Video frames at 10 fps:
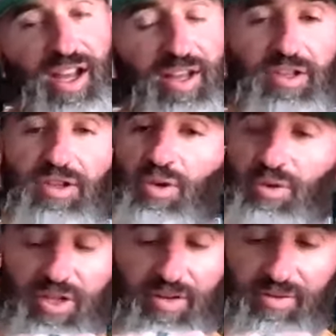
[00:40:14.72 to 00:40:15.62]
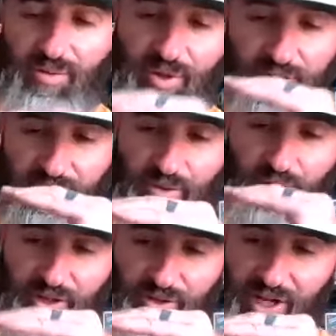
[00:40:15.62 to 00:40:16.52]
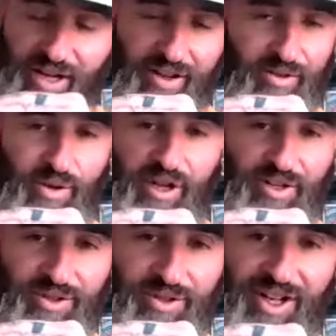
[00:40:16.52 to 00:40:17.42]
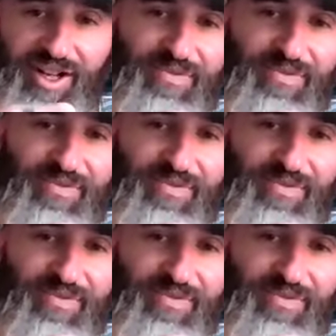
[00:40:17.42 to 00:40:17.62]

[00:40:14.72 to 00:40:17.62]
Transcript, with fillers: A huge difference between a 200 and a 300.